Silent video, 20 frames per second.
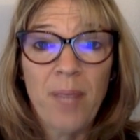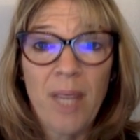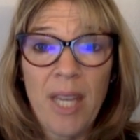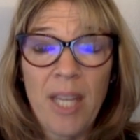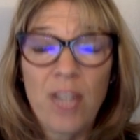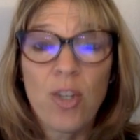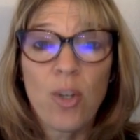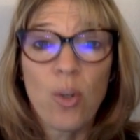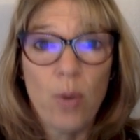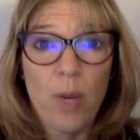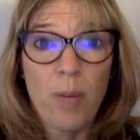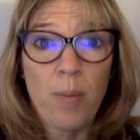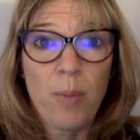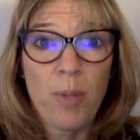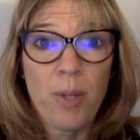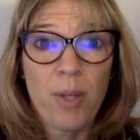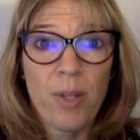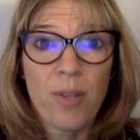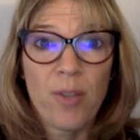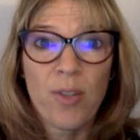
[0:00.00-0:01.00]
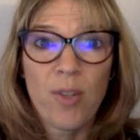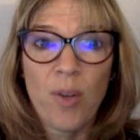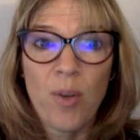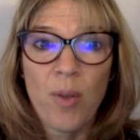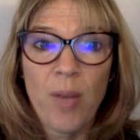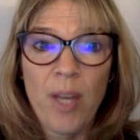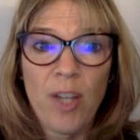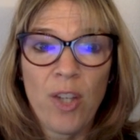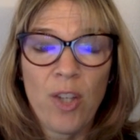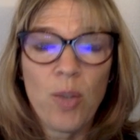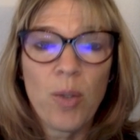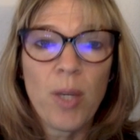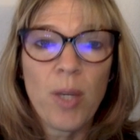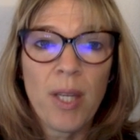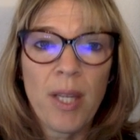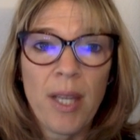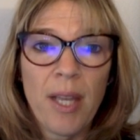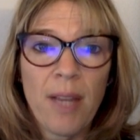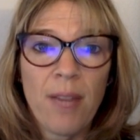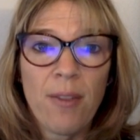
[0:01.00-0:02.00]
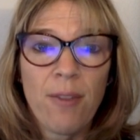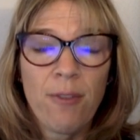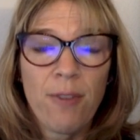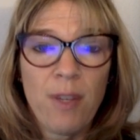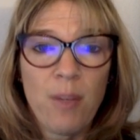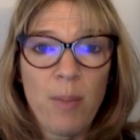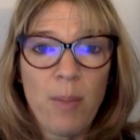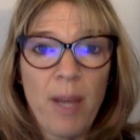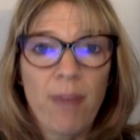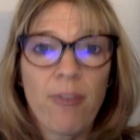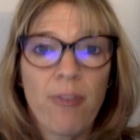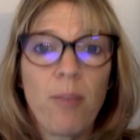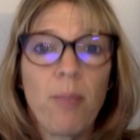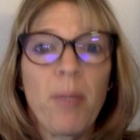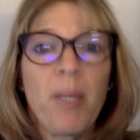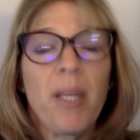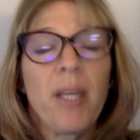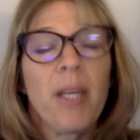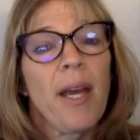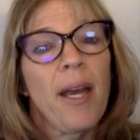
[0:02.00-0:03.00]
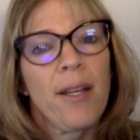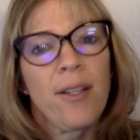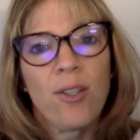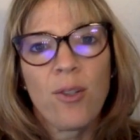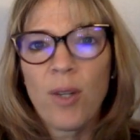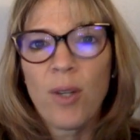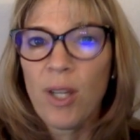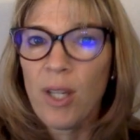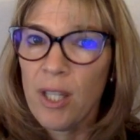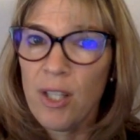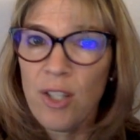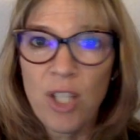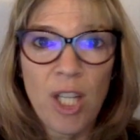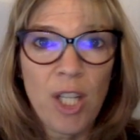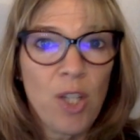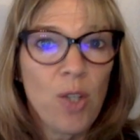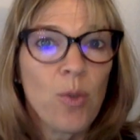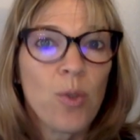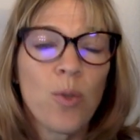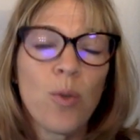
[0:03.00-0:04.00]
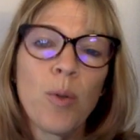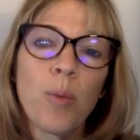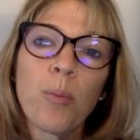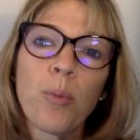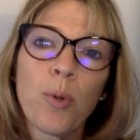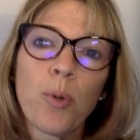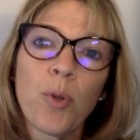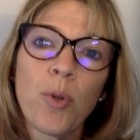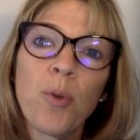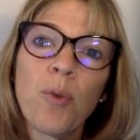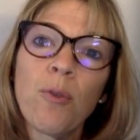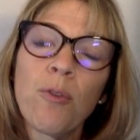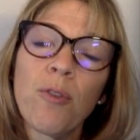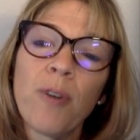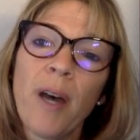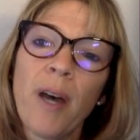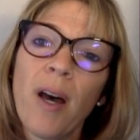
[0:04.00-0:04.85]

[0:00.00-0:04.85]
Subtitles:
your grade book so that you can get the feedback from me and you can continue to improve